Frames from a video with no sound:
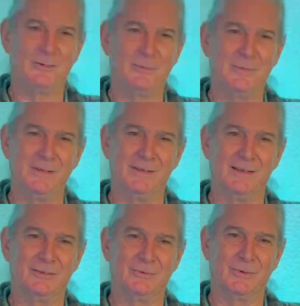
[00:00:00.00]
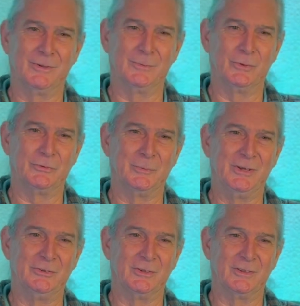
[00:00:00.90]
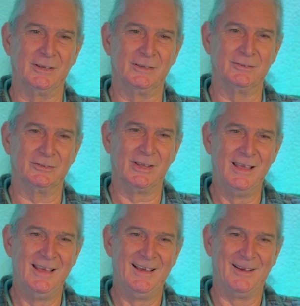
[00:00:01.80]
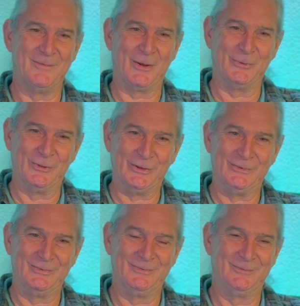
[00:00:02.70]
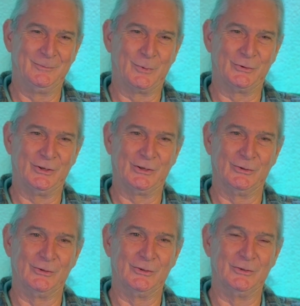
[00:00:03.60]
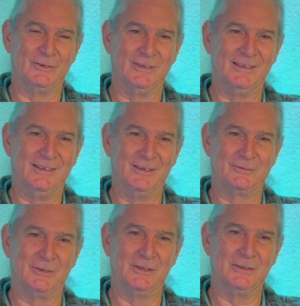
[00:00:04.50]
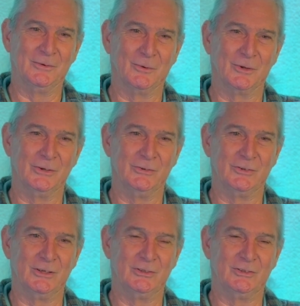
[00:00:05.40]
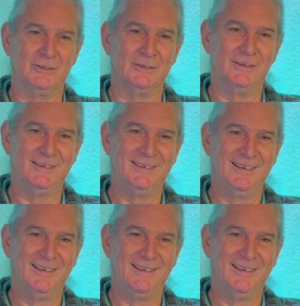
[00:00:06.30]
to me, that's one of the most amazing things is I'm not really particularly gifted at organization,